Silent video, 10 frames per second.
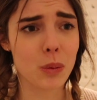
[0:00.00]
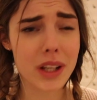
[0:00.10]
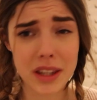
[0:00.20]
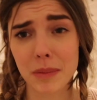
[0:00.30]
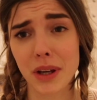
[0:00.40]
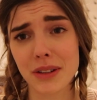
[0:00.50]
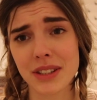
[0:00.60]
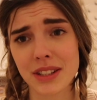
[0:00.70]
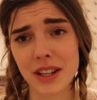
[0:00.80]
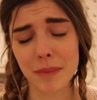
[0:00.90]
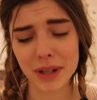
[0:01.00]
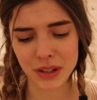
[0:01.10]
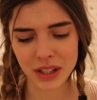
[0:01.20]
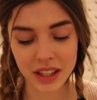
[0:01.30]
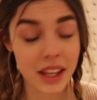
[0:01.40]
One of them goes to my
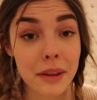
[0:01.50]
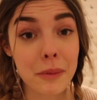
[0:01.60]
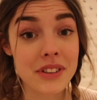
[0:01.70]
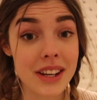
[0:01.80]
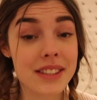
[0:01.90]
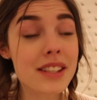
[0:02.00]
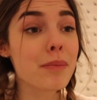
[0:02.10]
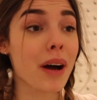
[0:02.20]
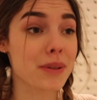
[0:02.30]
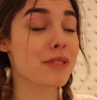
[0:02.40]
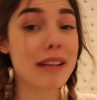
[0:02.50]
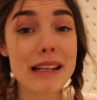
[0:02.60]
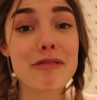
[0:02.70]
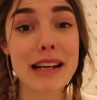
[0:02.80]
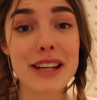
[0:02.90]
uni, the other one doesn't, but I was
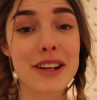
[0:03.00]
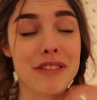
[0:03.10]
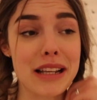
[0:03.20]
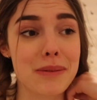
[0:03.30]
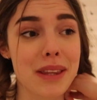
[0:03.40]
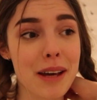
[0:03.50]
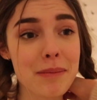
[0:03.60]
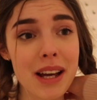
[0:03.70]
really, really good friends with him.